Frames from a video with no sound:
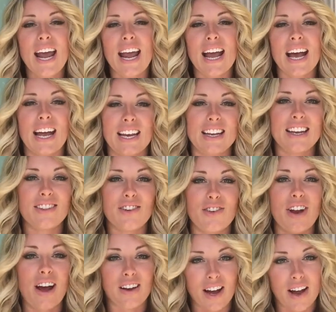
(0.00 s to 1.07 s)
and either
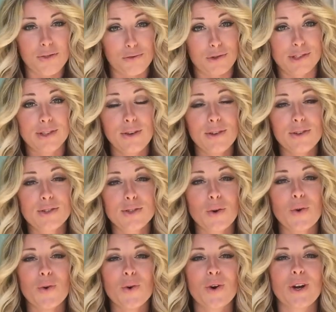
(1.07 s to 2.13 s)
not gotten results
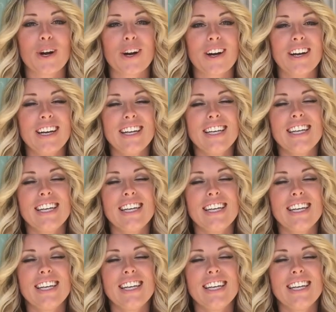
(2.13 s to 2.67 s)
or